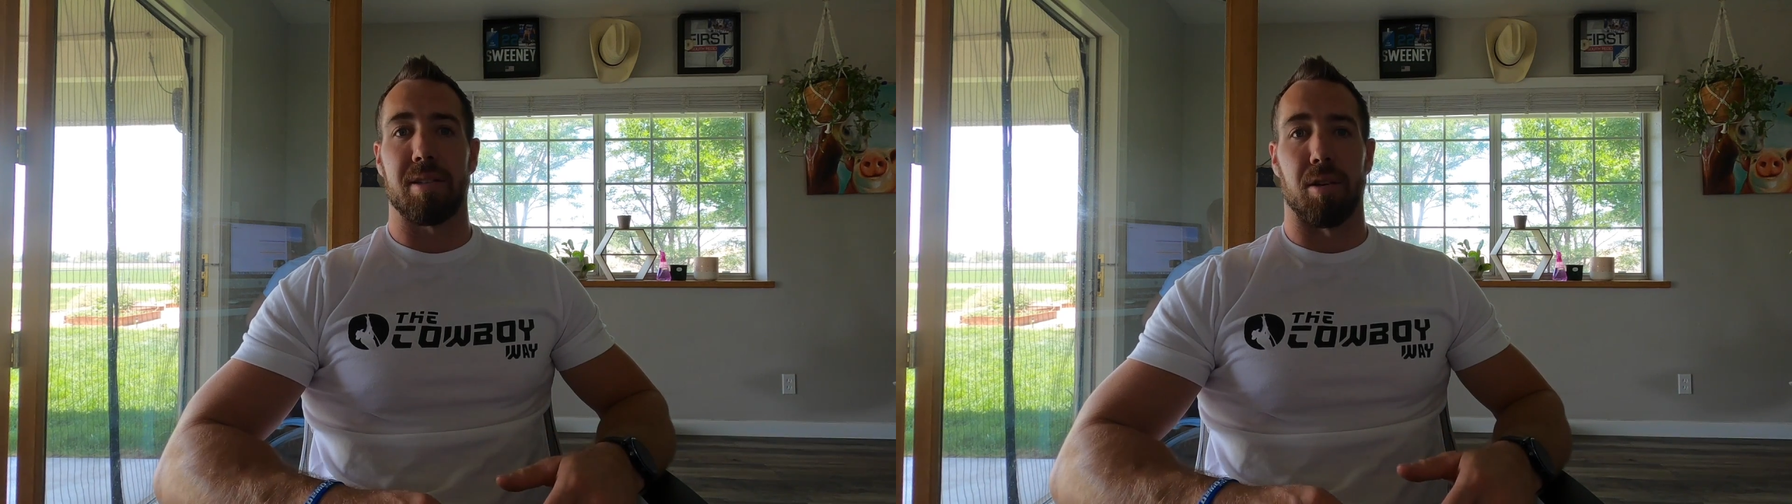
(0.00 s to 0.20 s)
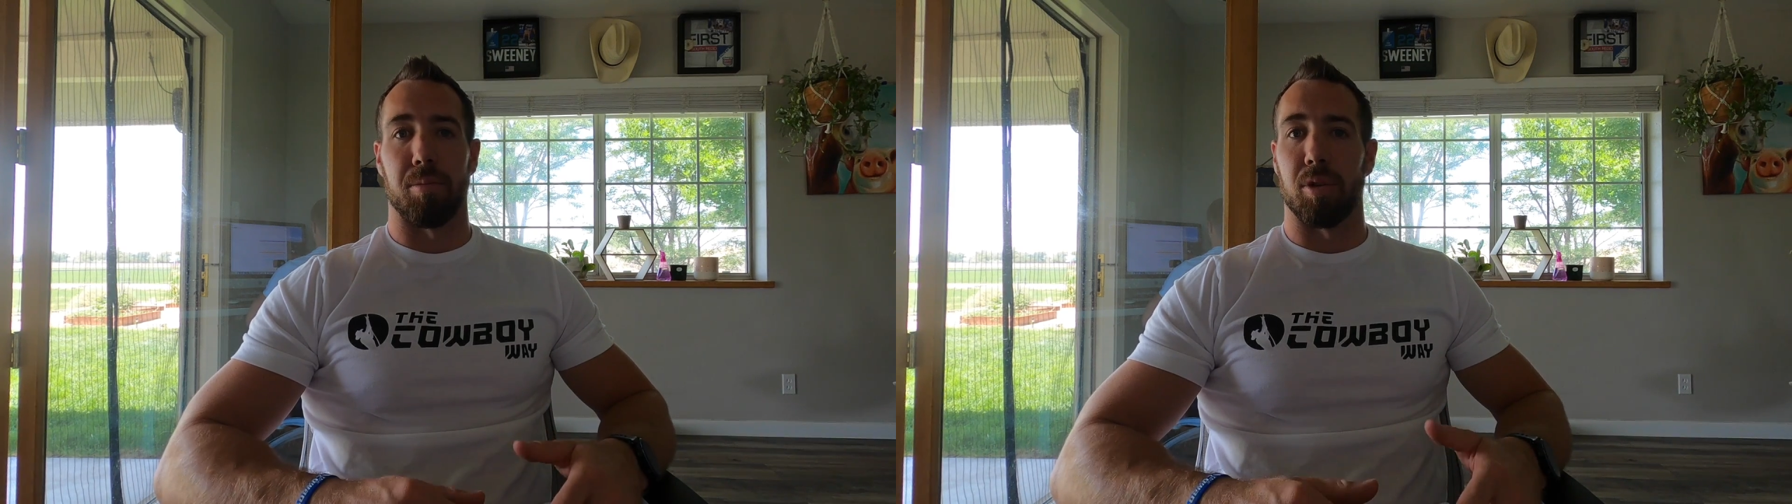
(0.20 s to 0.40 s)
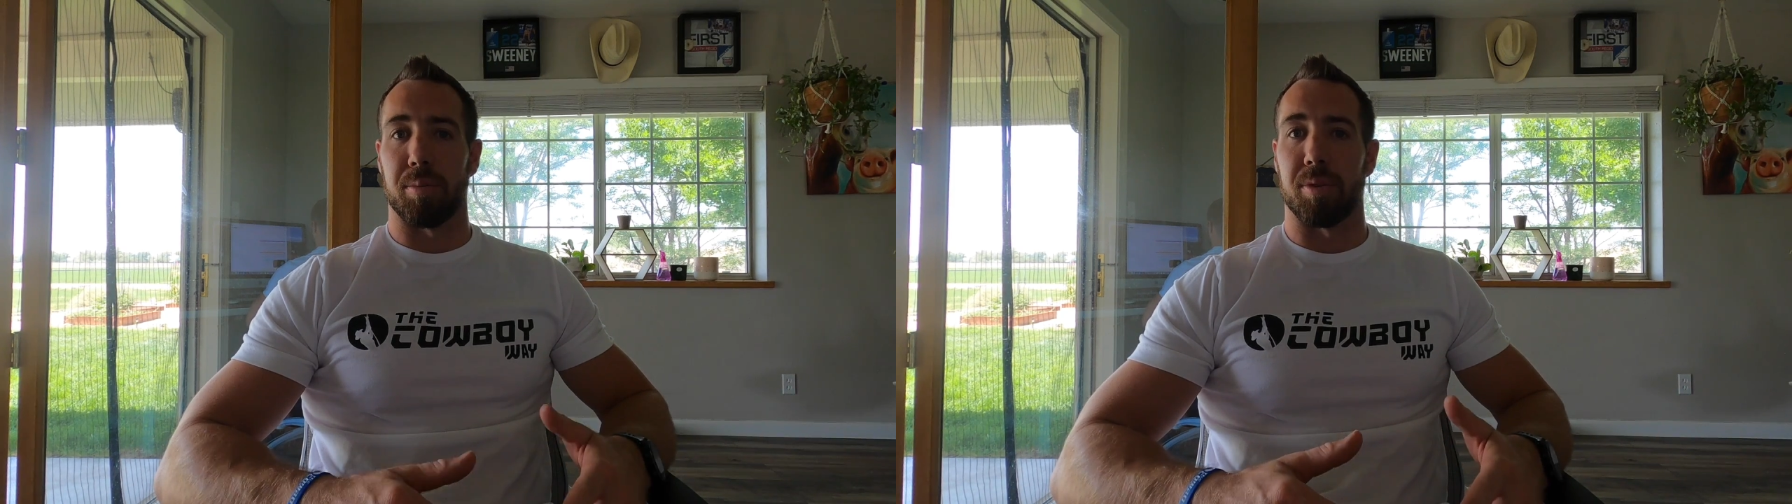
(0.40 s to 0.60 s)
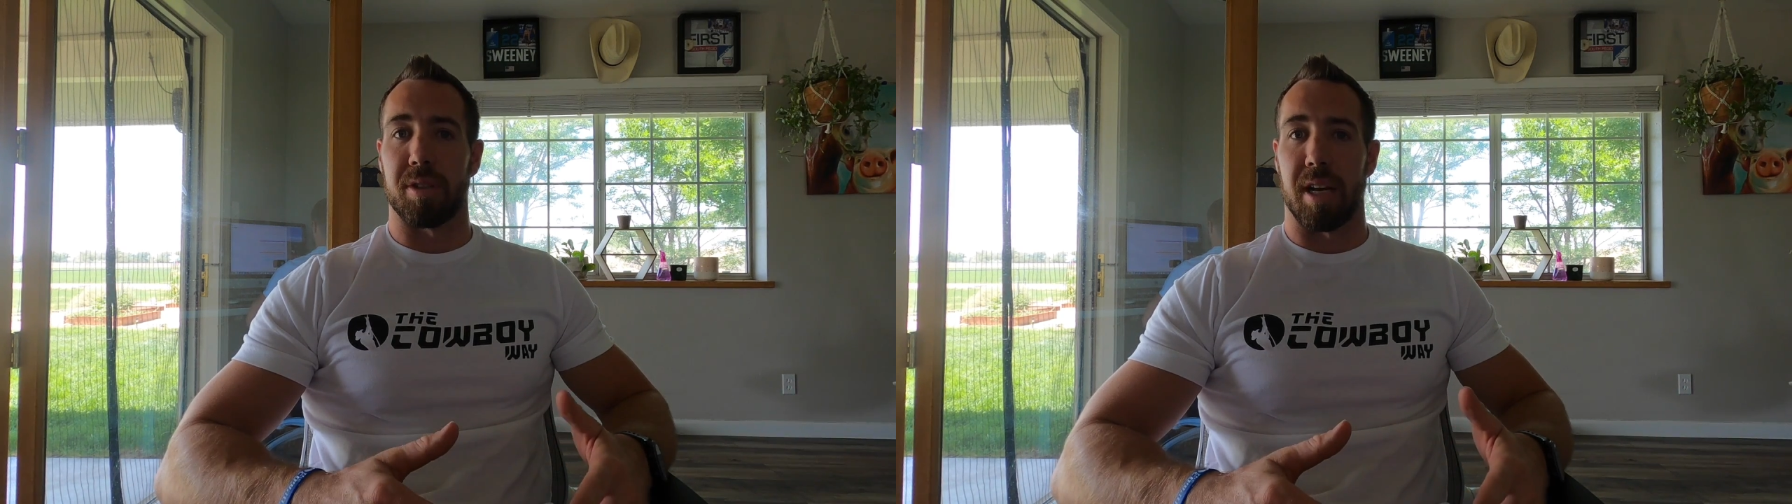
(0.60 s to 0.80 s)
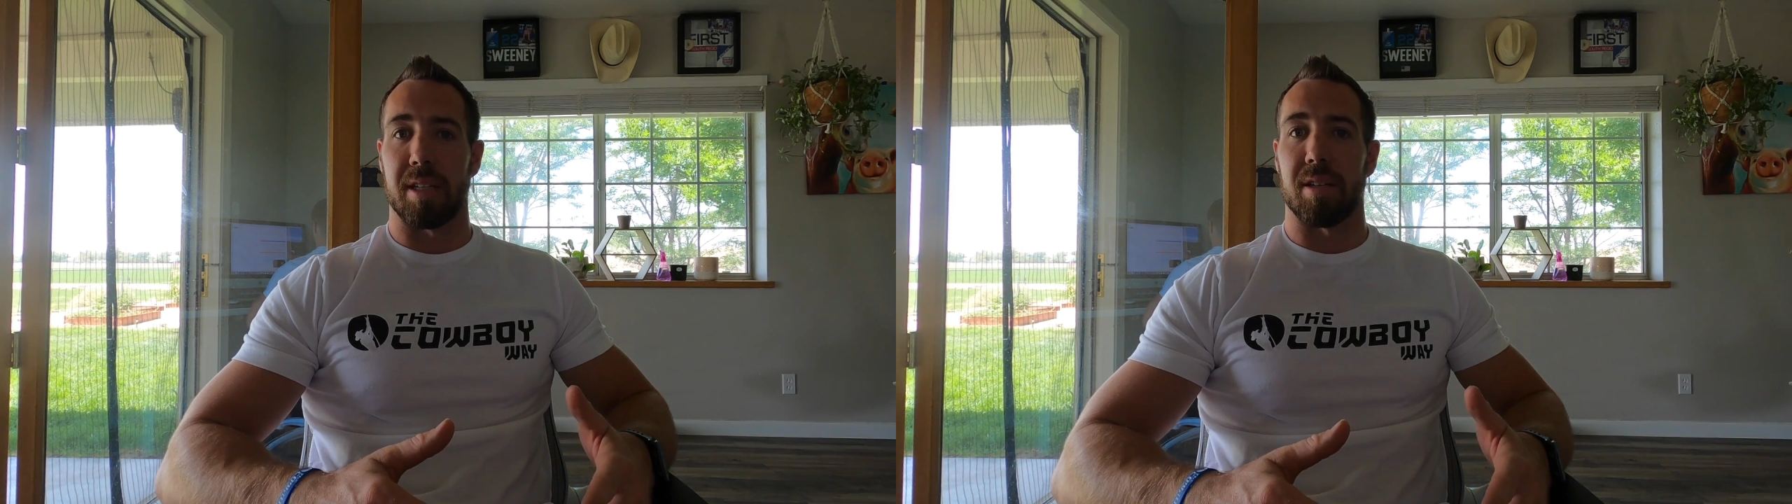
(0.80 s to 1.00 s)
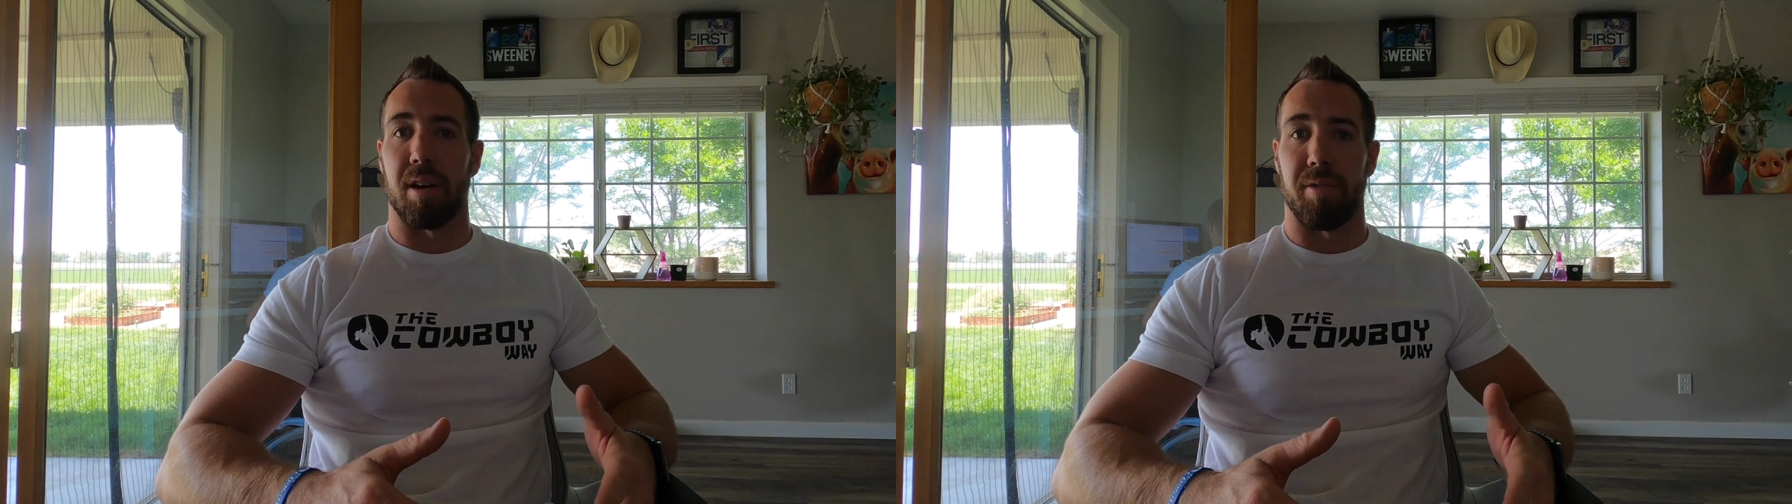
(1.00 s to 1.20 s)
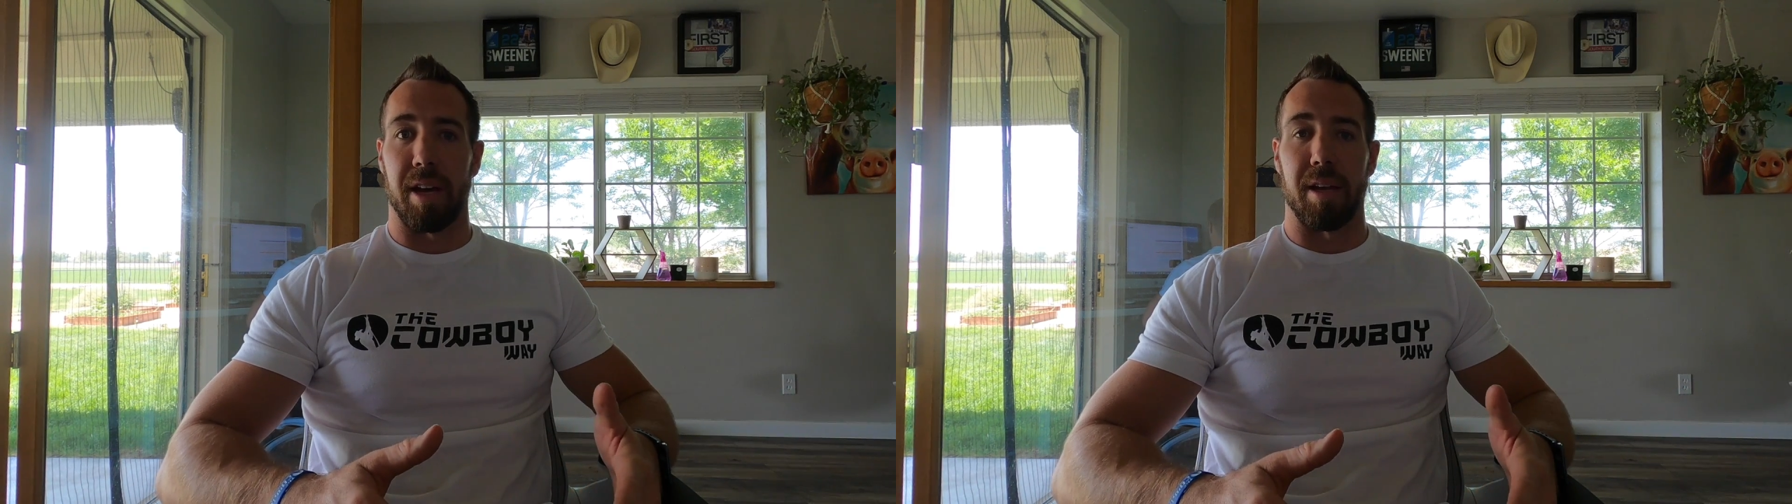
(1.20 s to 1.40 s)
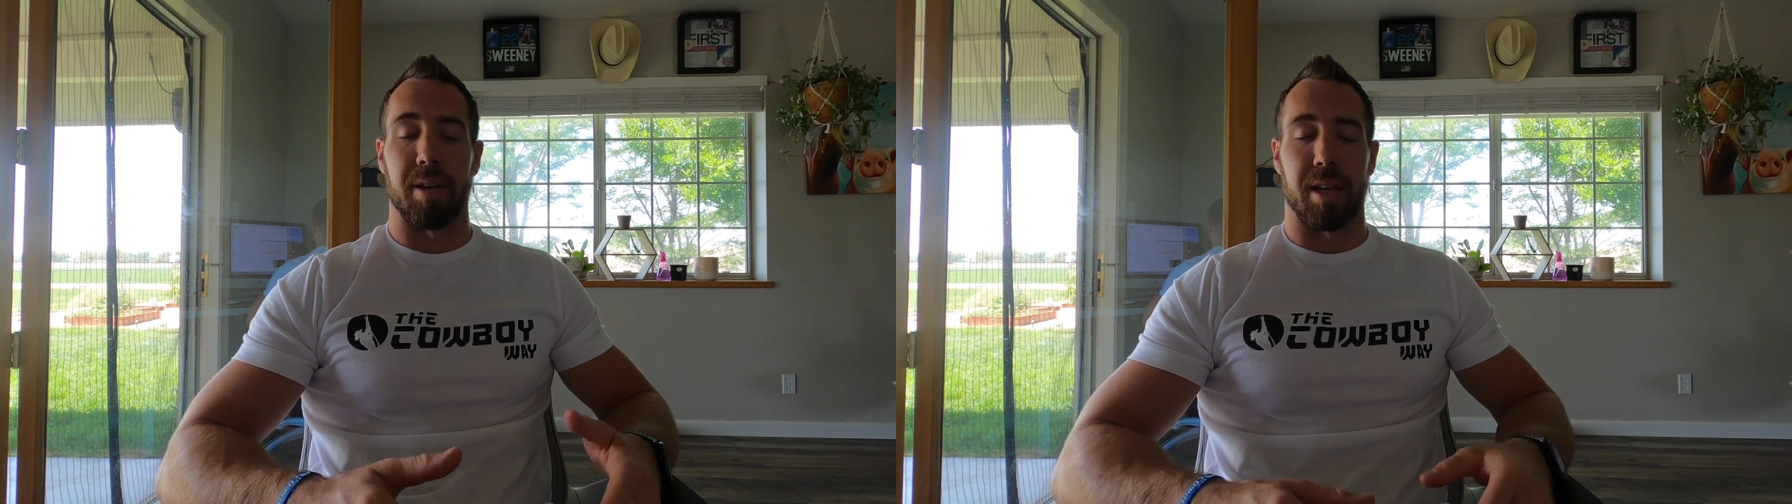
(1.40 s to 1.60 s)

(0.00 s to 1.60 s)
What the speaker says: so multiple sets of 8 at